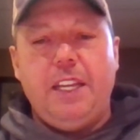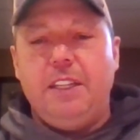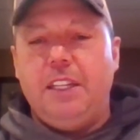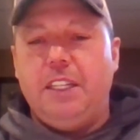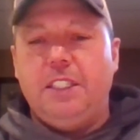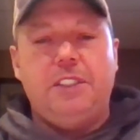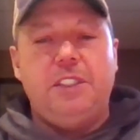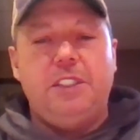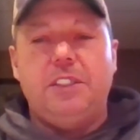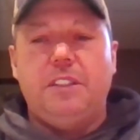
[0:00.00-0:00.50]

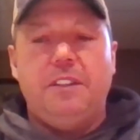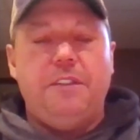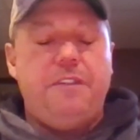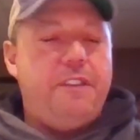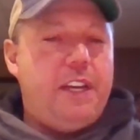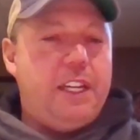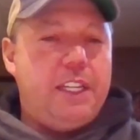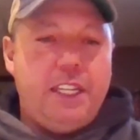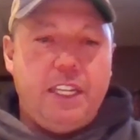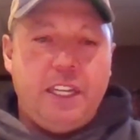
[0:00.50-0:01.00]
it's just the
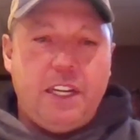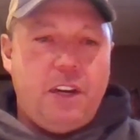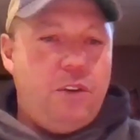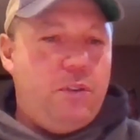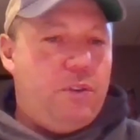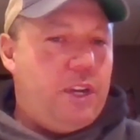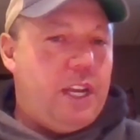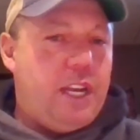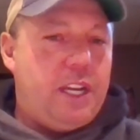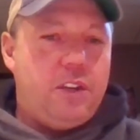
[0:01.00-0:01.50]
fact, get
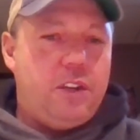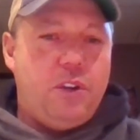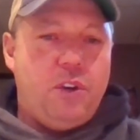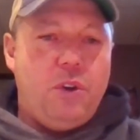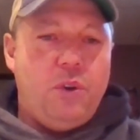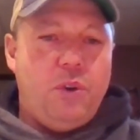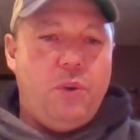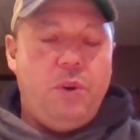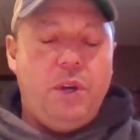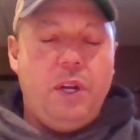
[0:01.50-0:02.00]
out and
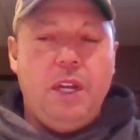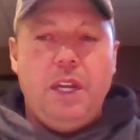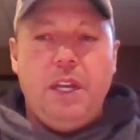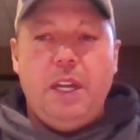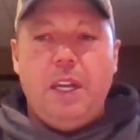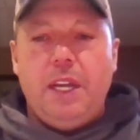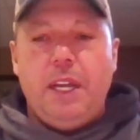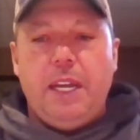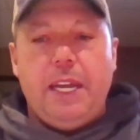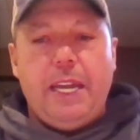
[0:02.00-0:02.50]
go
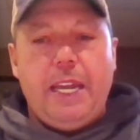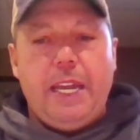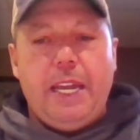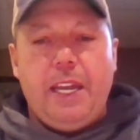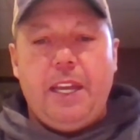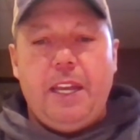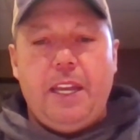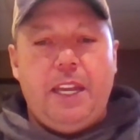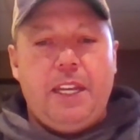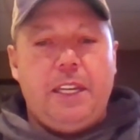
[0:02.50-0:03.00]

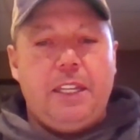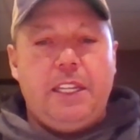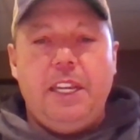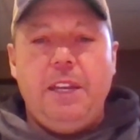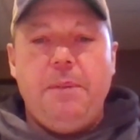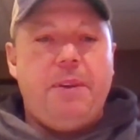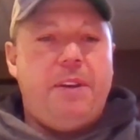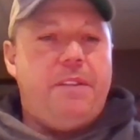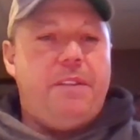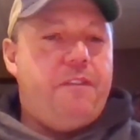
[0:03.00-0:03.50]
and, and
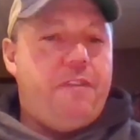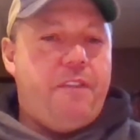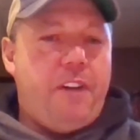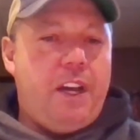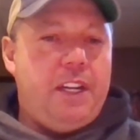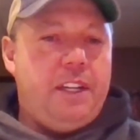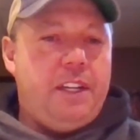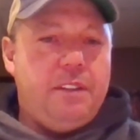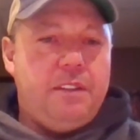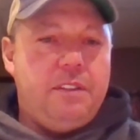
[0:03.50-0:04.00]
keep it
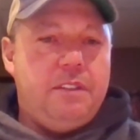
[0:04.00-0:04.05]
fun.